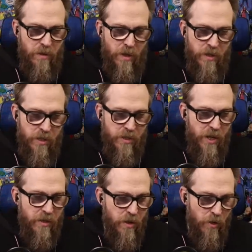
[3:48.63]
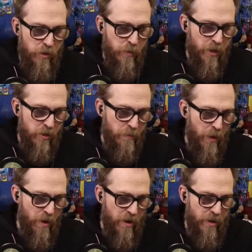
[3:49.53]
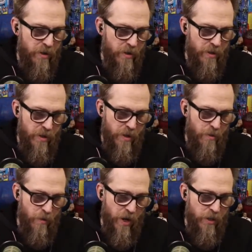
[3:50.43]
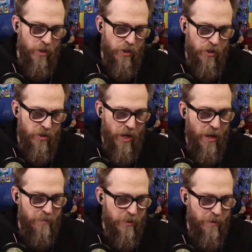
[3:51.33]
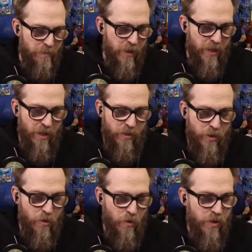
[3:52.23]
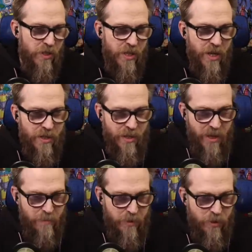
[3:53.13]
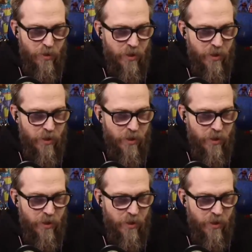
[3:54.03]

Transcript: I did take notes, but there's a part where I just stopped because towards the end of the episode,